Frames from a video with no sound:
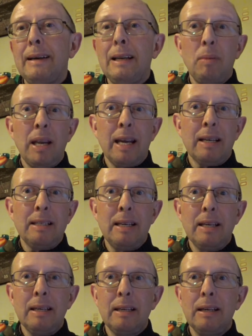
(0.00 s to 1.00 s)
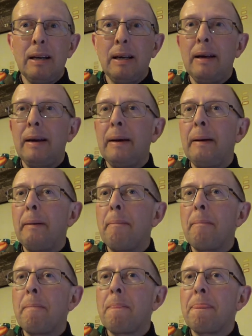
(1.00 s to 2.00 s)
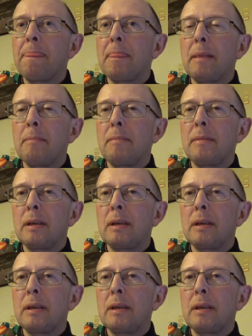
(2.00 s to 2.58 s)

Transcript: a little bit hectic um,